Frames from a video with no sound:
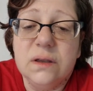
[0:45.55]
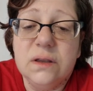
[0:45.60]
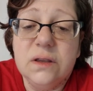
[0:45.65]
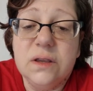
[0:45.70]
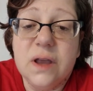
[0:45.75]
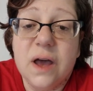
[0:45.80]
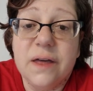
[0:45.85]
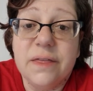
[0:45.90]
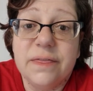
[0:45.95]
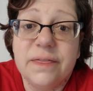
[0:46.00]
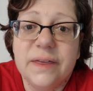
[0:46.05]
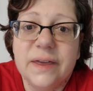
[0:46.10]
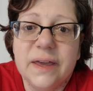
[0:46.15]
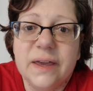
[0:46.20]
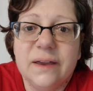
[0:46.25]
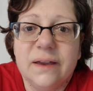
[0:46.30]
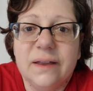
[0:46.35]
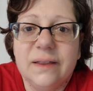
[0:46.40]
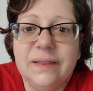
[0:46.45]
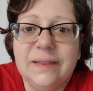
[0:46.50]

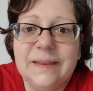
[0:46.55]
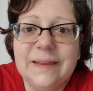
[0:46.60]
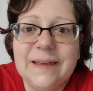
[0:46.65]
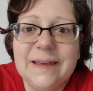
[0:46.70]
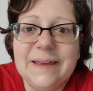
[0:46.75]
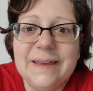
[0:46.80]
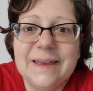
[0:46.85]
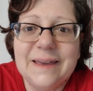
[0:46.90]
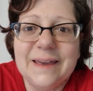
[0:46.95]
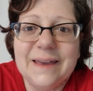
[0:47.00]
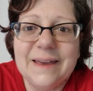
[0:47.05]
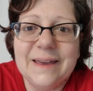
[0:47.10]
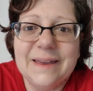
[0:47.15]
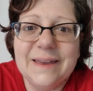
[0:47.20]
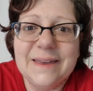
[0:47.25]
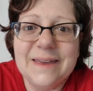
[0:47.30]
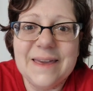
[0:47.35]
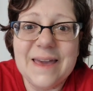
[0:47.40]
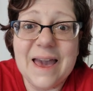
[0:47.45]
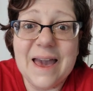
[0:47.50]
nothing
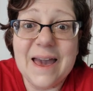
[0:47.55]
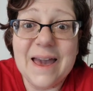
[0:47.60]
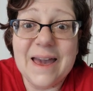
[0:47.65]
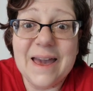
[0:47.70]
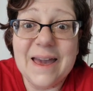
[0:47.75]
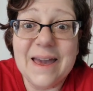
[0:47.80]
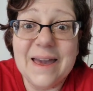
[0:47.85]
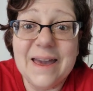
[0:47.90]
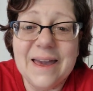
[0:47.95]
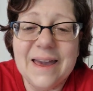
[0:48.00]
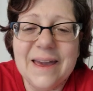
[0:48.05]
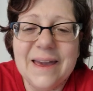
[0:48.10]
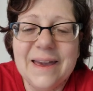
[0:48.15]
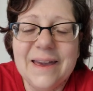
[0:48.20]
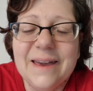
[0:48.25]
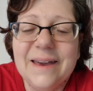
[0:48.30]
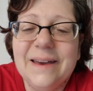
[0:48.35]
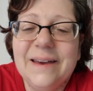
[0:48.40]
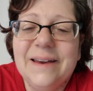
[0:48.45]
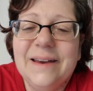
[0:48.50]
leaking,
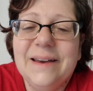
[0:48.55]
yay.